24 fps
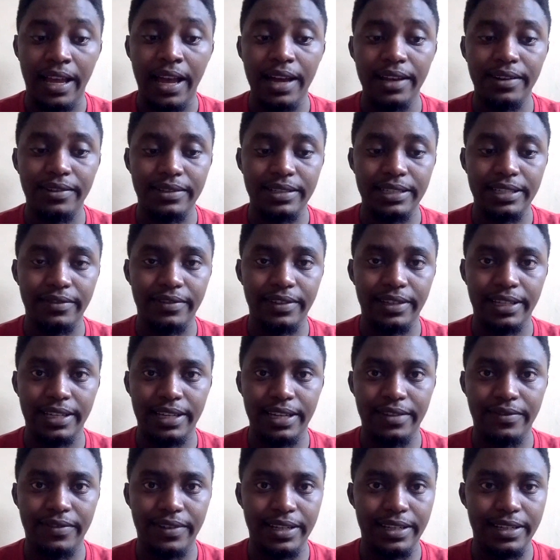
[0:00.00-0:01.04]
I don't even
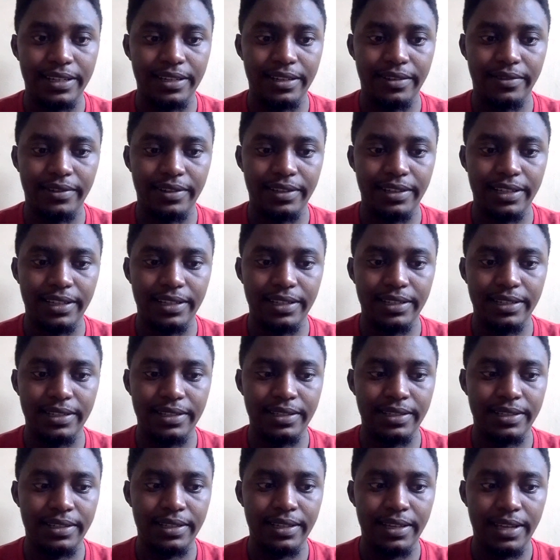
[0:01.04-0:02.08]
have idea what that
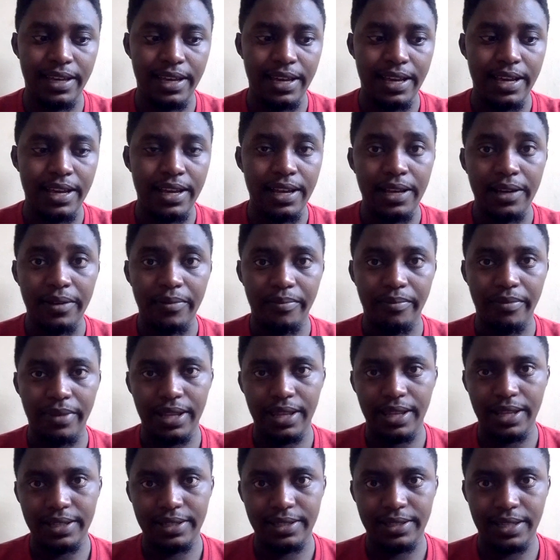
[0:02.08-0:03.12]
is,
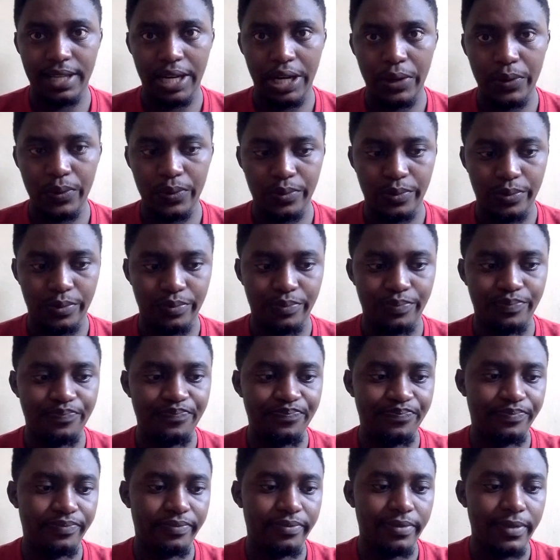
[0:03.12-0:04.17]
but that's a no.
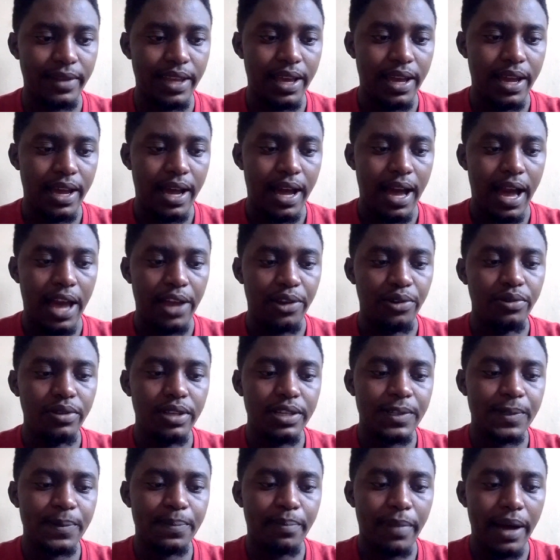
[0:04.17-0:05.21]
Are you
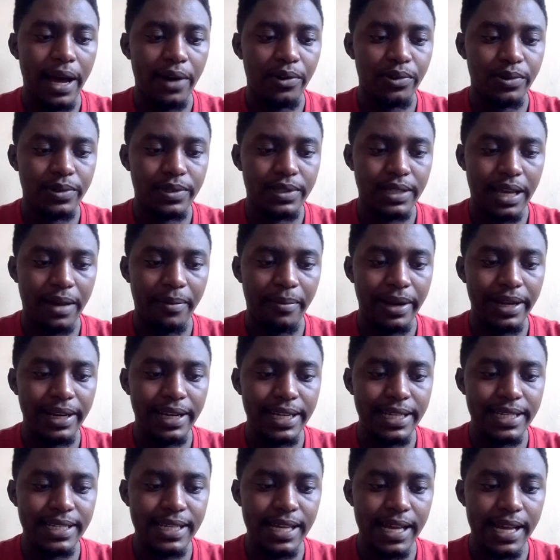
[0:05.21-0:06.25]
the spouse, a
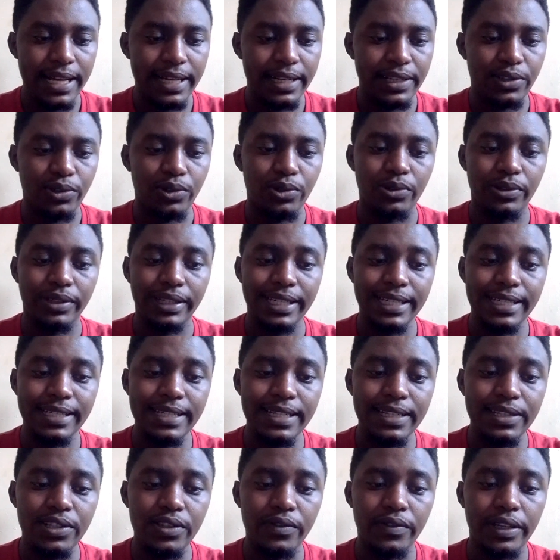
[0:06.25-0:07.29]
minor child, or
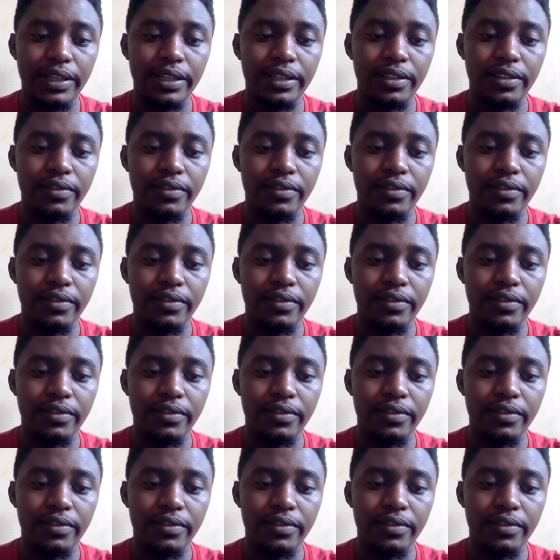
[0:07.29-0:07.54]
agent of an